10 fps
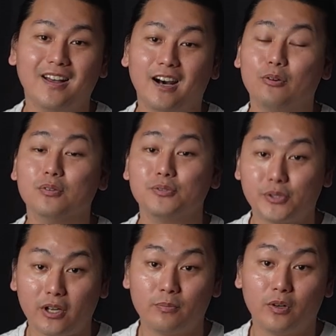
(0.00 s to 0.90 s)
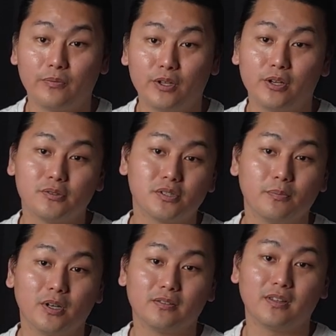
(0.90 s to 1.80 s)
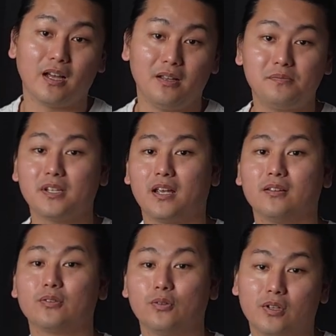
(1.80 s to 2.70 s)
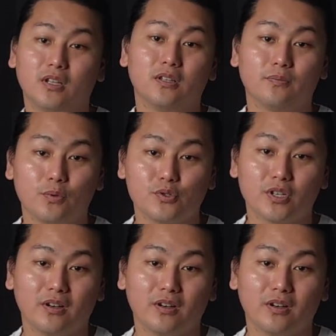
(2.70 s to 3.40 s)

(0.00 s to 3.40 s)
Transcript: I will share more videos about knives and cooking in the future.